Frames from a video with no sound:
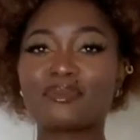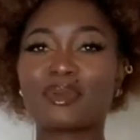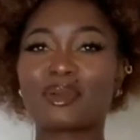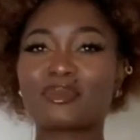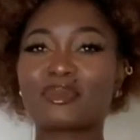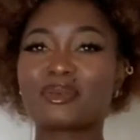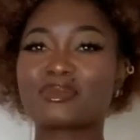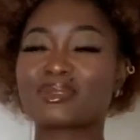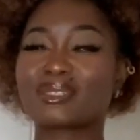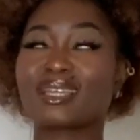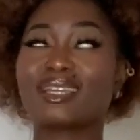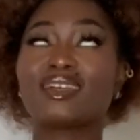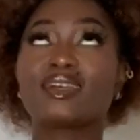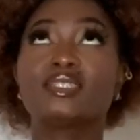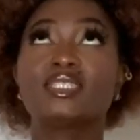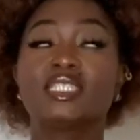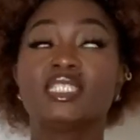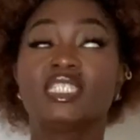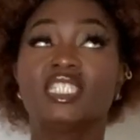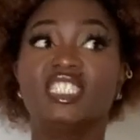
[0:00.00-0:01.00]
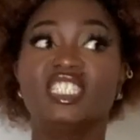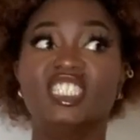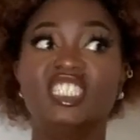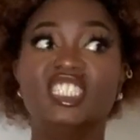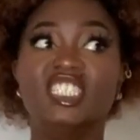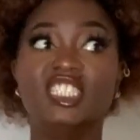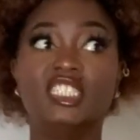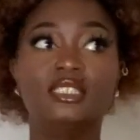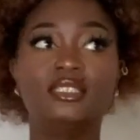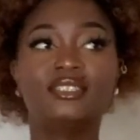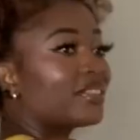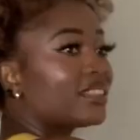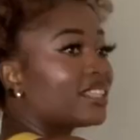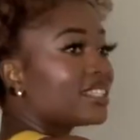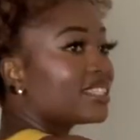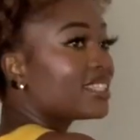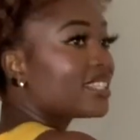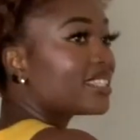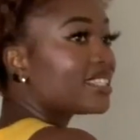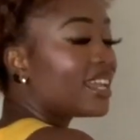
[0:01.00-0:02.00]
My boobs are
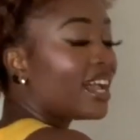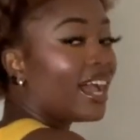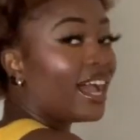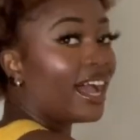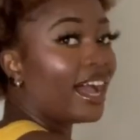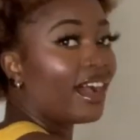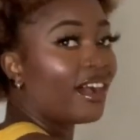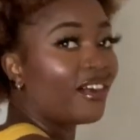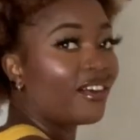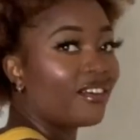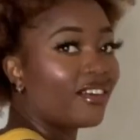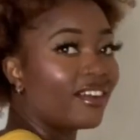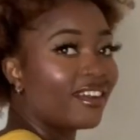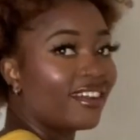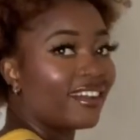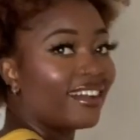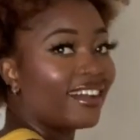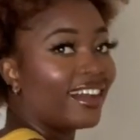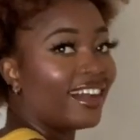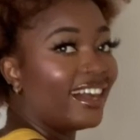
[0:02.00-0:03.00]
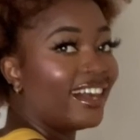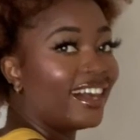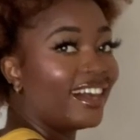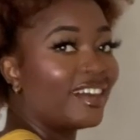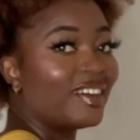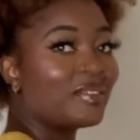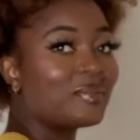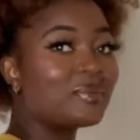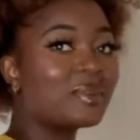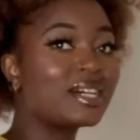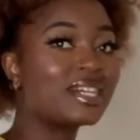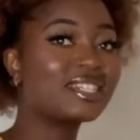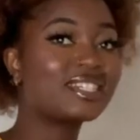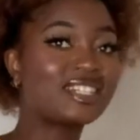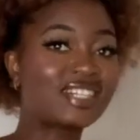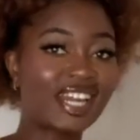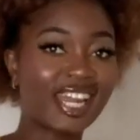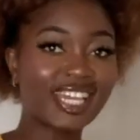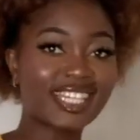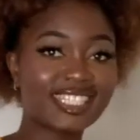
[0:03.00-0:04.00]
This is how I'm
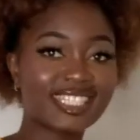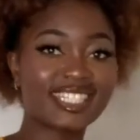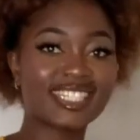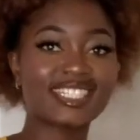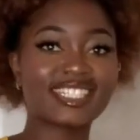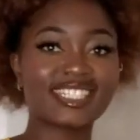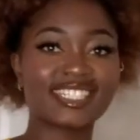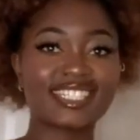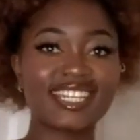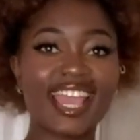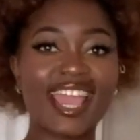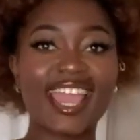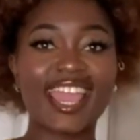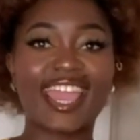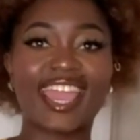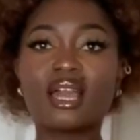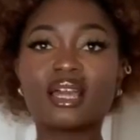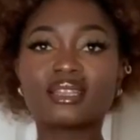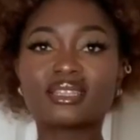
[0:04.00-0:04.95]
dressed today.